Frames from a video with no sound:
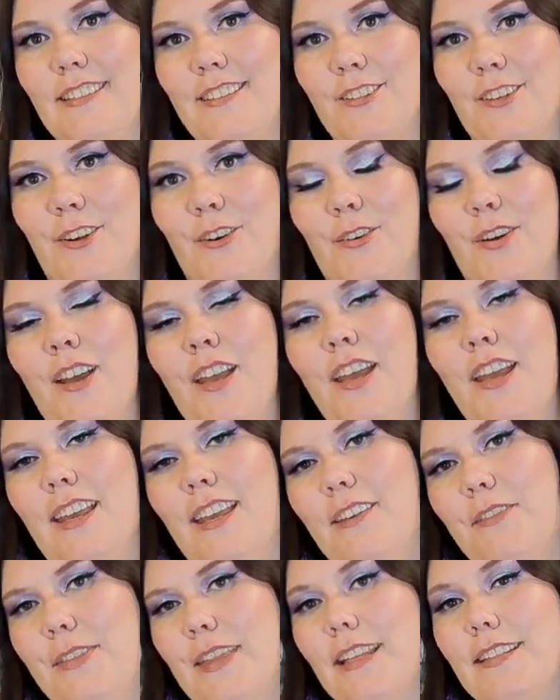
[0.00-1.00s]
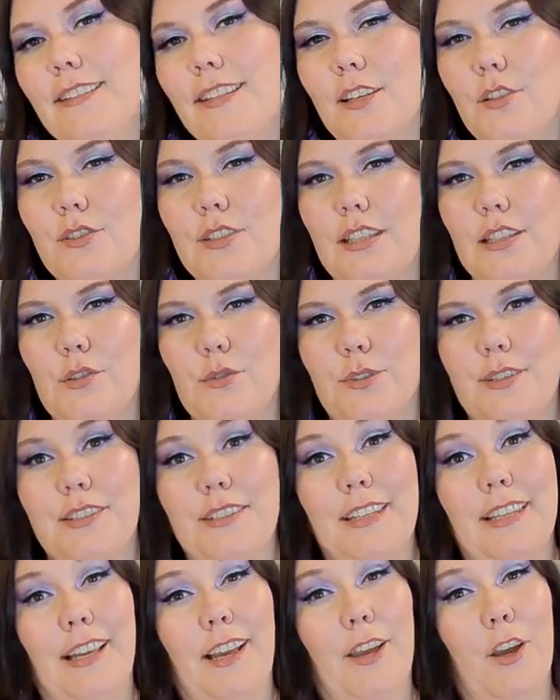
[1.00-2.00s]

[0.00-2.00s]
So if that sounds interesting,